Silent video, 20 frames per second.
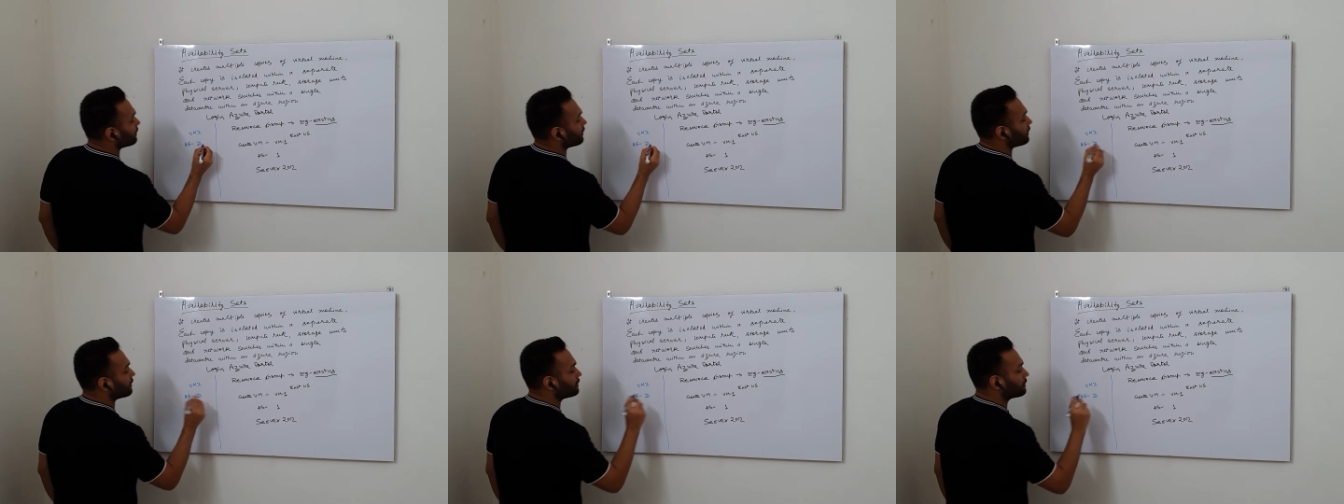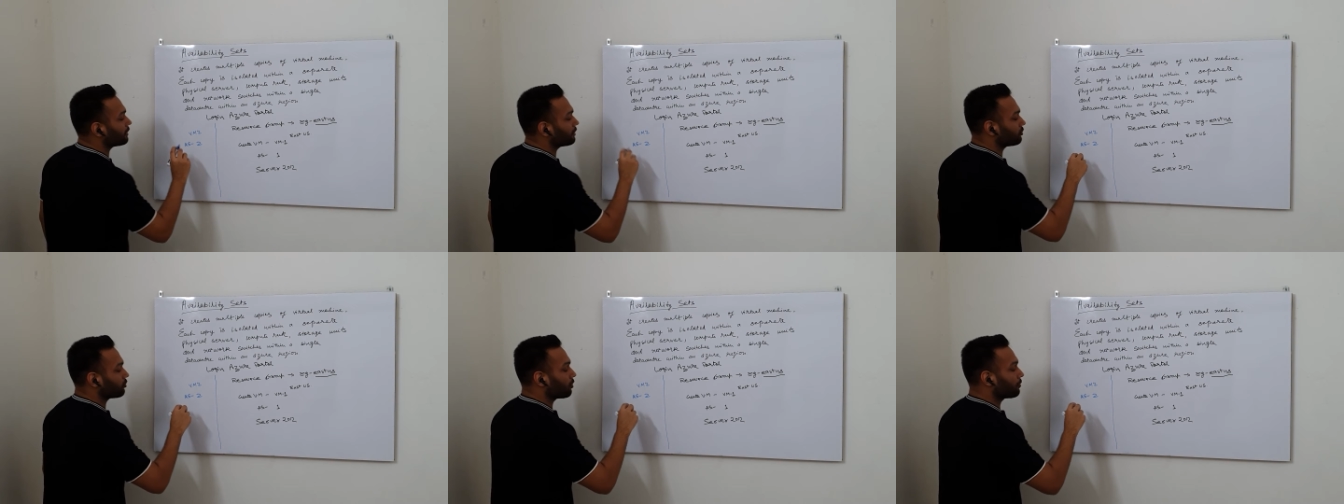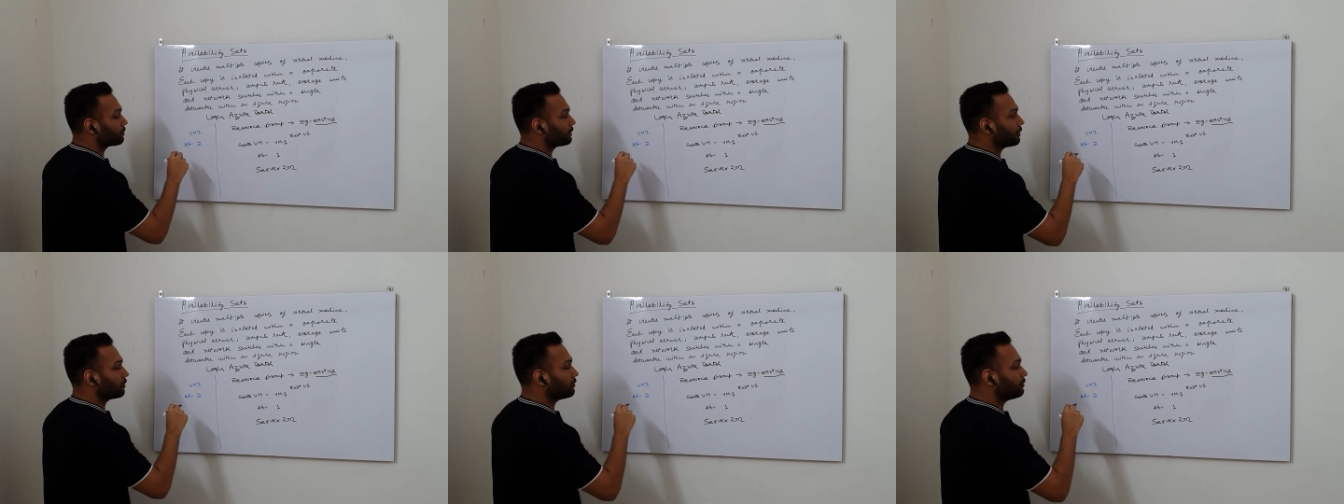in the
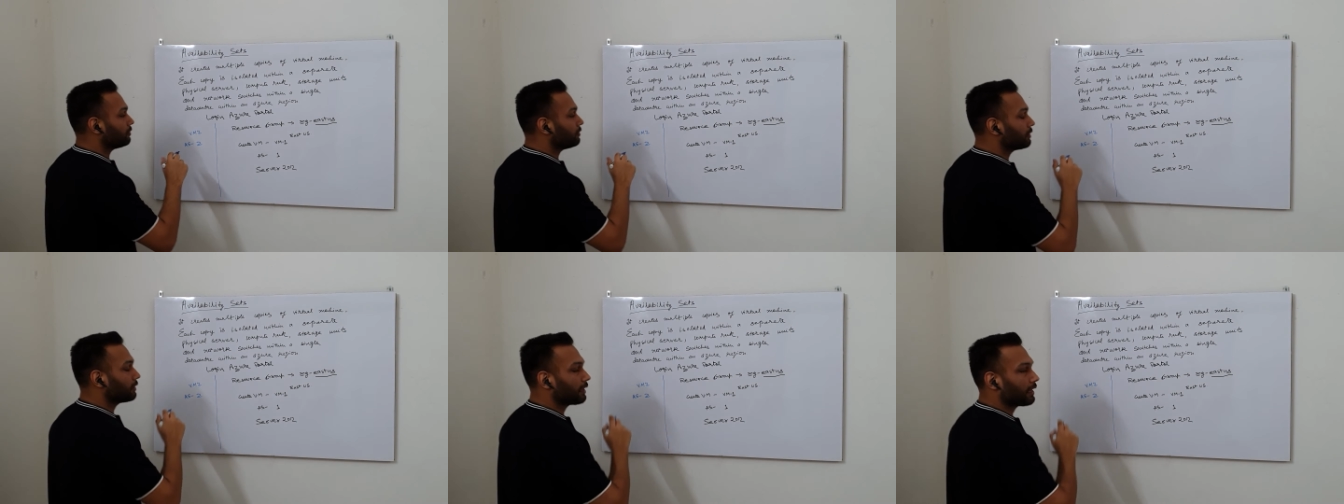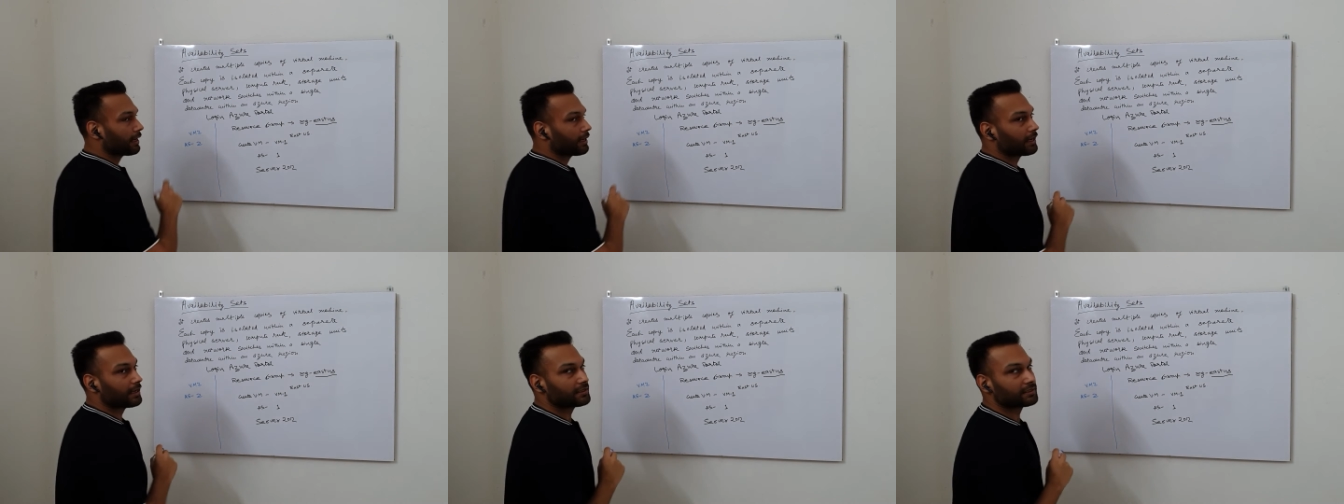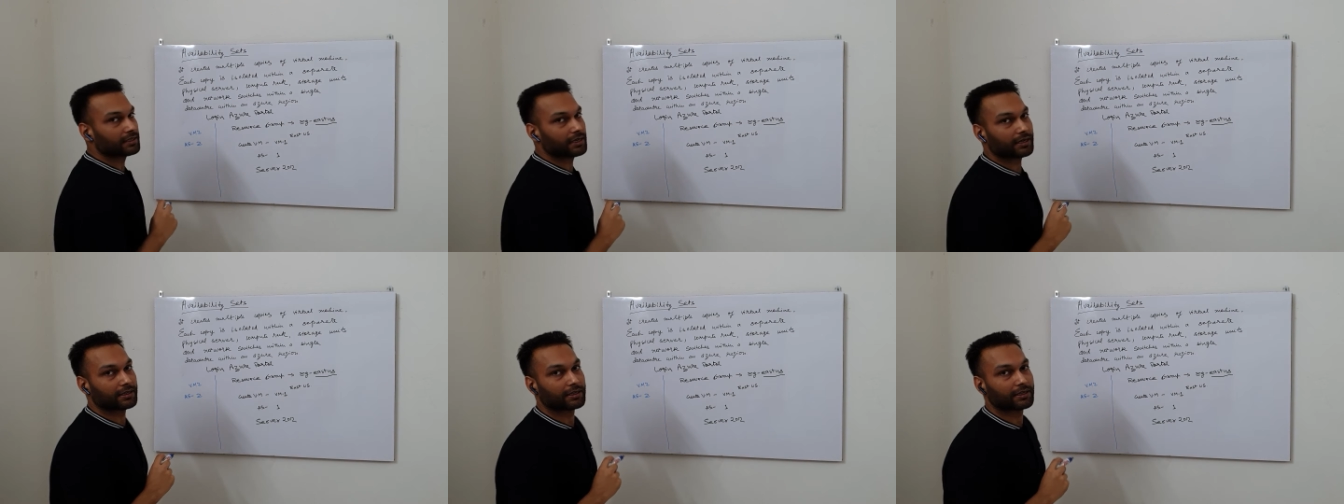drop down, and I
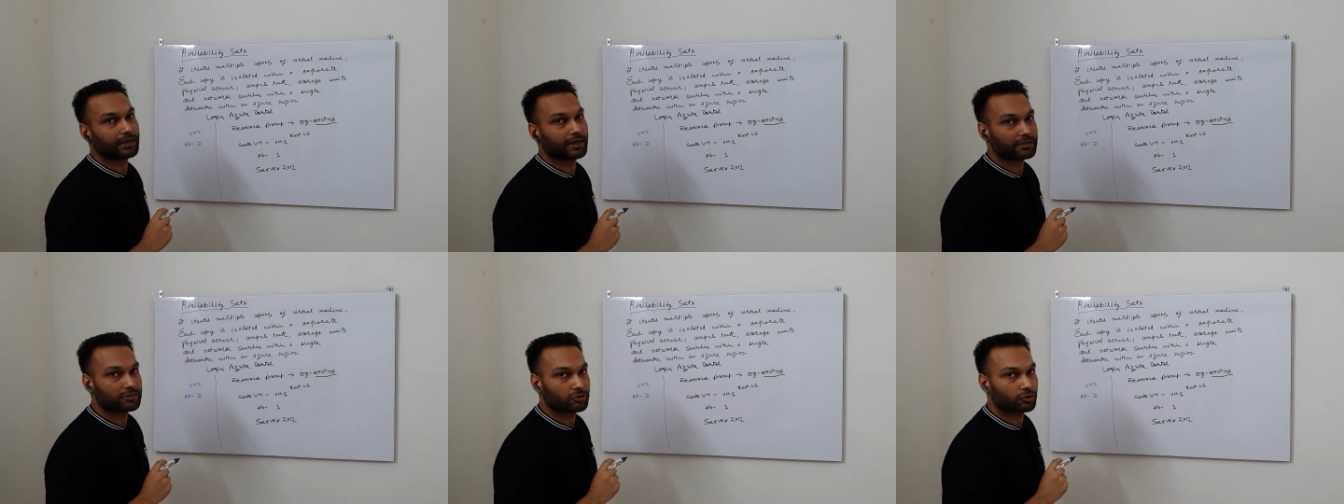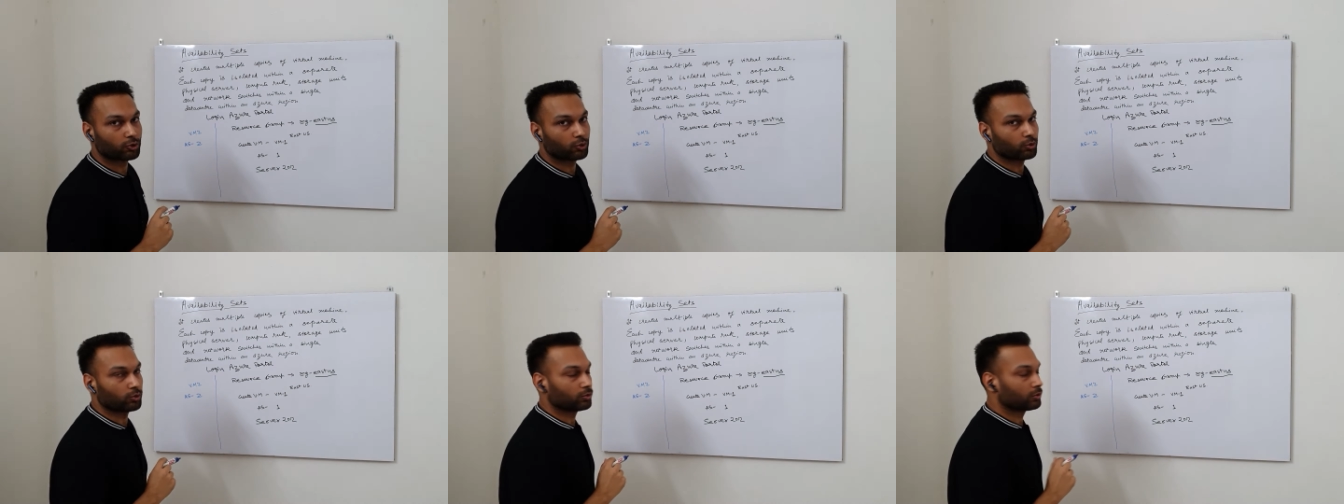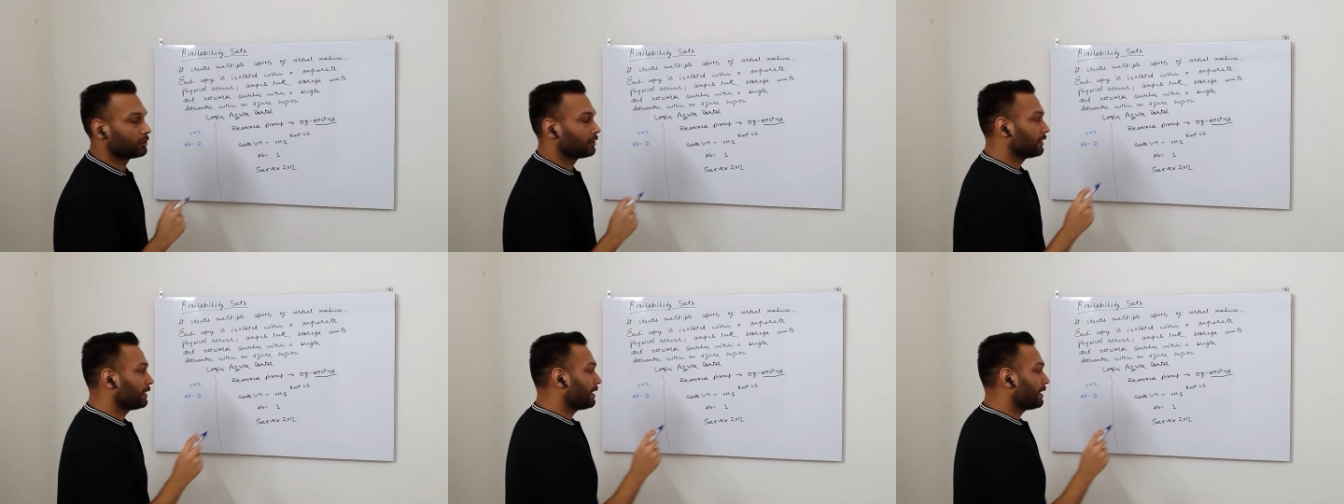select it as 2,